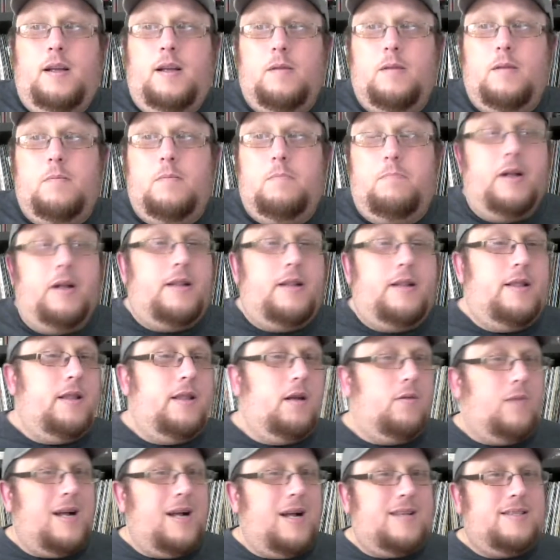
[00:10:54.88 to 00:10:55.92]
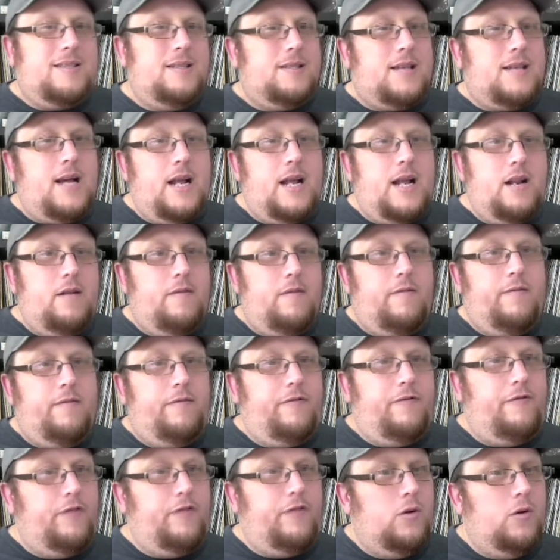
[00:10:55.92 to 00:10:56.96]
But the rest is kind of
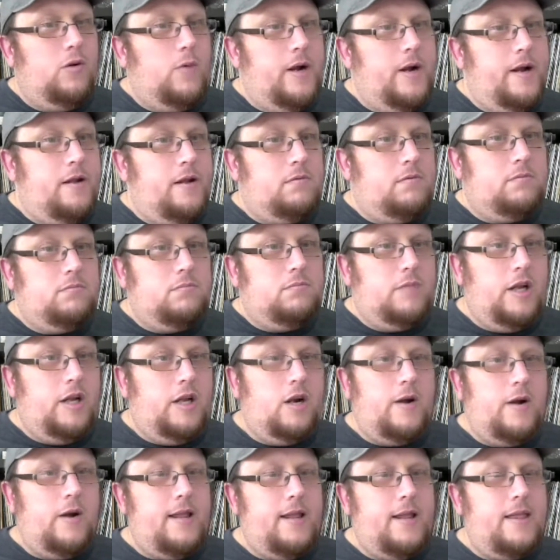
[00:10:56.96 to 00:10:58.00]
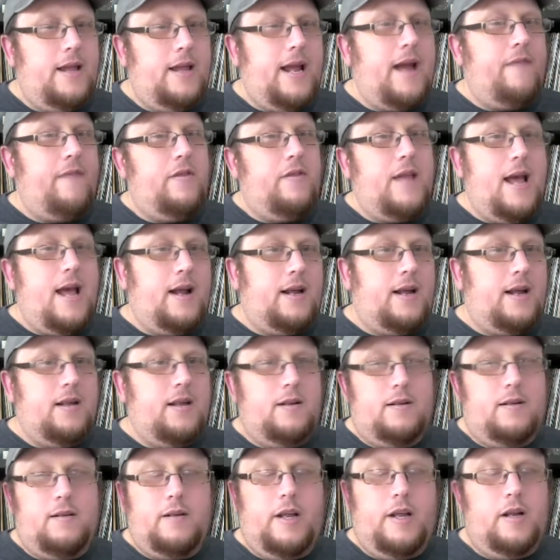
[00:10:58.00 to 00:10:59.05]
fluid. You know, anything after that
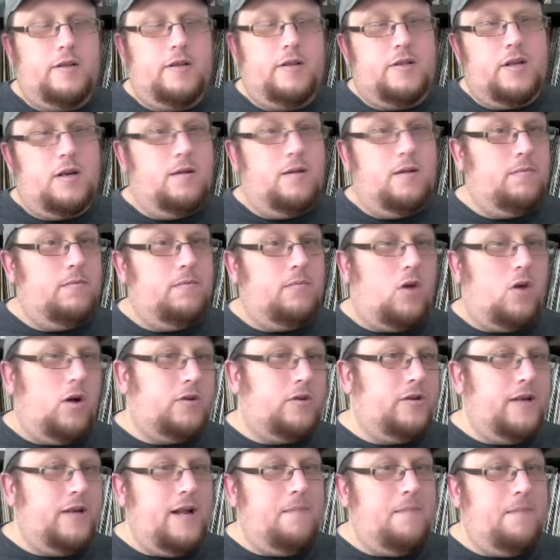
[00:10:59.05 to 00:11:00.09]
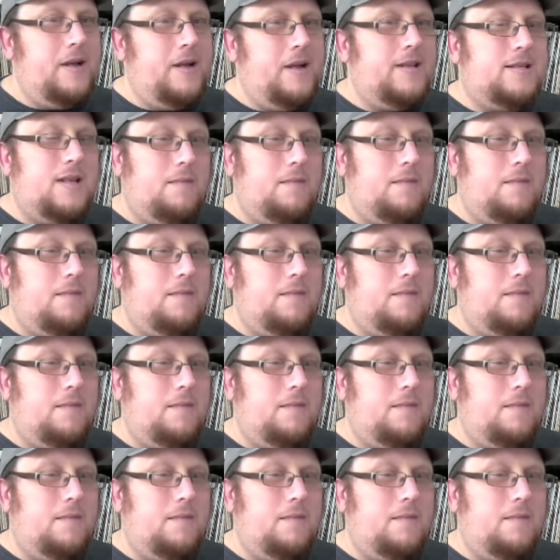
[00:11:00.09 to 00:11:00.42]
is going to alternate based on